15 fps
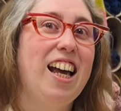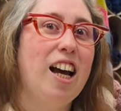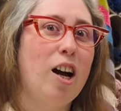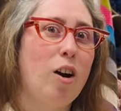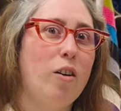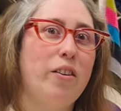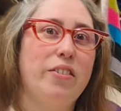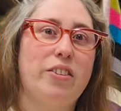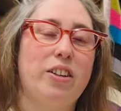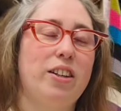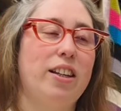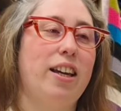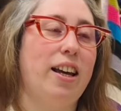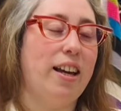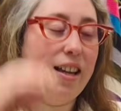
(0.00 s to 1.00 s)
Oh, I've got,
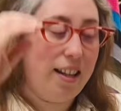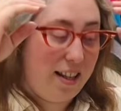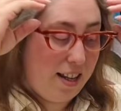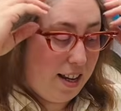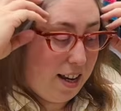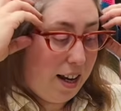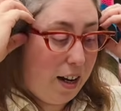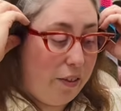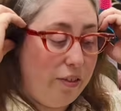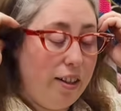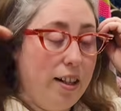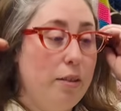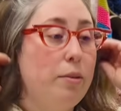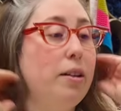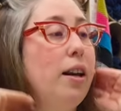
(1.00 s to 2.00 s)
yeah. I
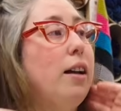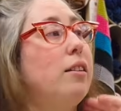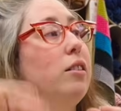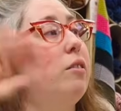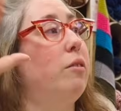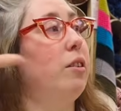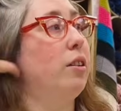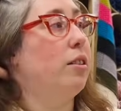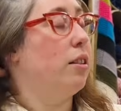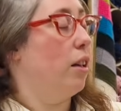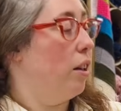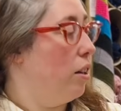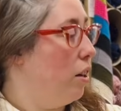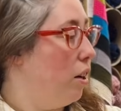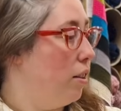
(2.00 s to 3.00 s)
really would like to do a
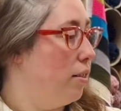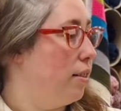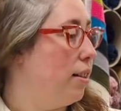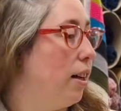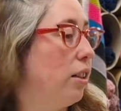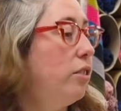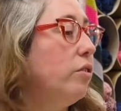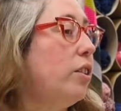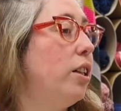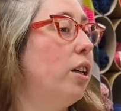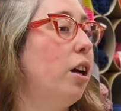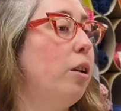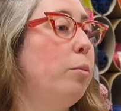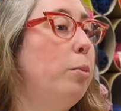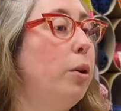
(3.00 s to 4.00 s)
yarn stash
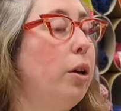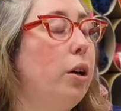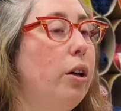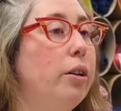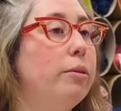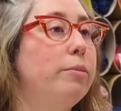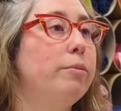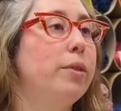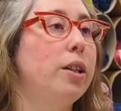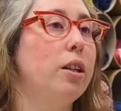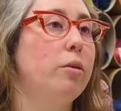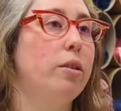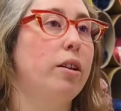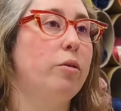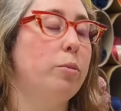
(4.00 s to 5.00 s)
video, but I don't
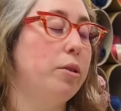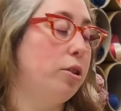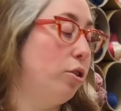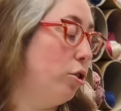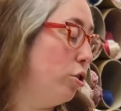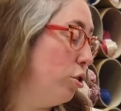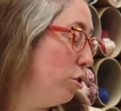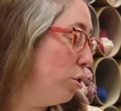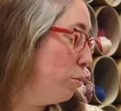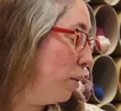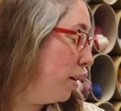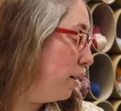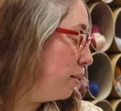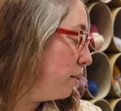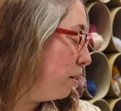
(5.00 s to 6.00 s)
want everybody to judge
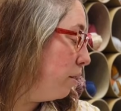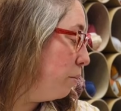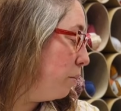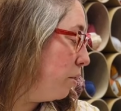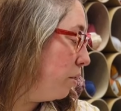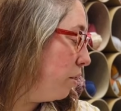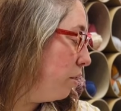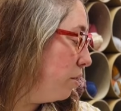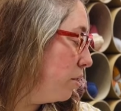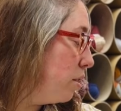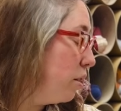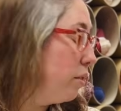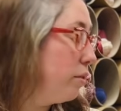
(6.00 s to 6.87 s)
me, so I'm not going to.